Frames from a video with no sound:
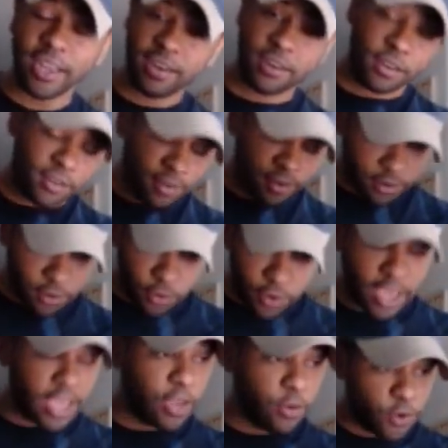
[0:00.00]
And
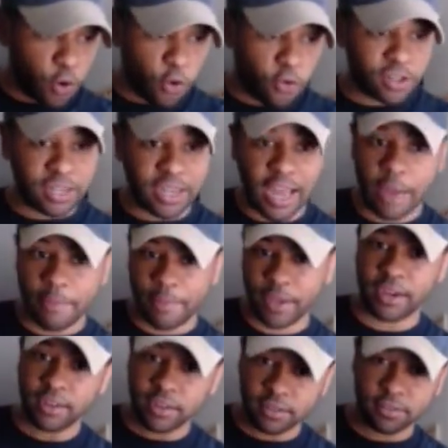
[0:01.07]
okay, he went over the line
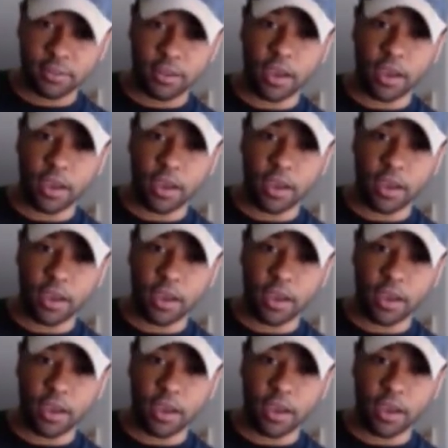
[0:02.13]
because